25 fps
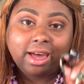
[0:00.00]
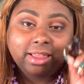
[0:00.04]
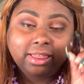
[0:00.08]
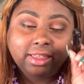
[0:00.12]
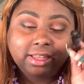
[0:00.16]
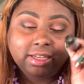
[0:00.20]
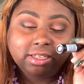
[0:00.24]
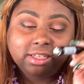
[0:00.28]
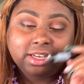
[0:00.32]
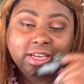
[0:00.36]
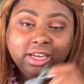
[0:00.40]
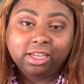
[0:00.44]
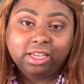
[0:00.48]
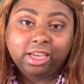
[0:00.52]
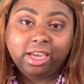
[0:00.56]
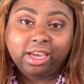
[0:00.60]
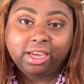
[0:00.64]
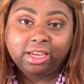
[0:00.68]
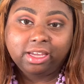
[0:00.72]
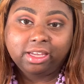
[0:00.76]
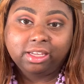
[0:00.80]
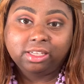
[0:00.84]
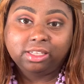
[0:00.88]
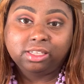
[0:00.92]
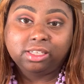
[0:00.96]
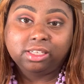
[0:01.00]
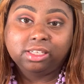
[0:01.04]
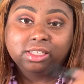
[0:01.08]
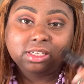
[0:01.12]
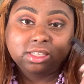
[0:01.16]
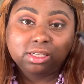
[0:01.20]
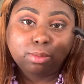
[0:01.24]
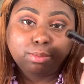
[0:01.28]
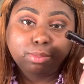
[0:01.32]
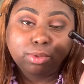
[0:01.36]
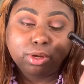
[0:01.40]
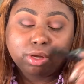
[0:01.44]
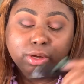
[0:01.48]
this is
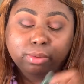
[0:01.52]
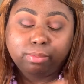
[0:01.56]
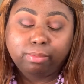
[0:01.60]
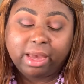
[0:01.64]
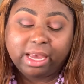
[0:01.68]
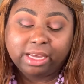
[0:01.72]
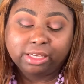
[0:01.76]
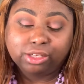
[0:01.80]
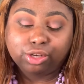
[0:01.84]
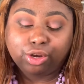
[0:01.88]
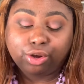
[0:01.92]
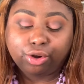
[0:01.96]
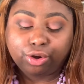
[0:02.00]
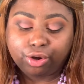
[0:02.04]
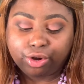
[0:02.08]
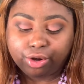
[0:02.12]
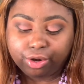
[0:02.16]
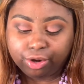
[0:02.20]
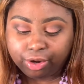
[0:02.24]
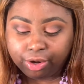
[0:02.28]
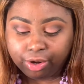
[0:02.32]
some good mascara.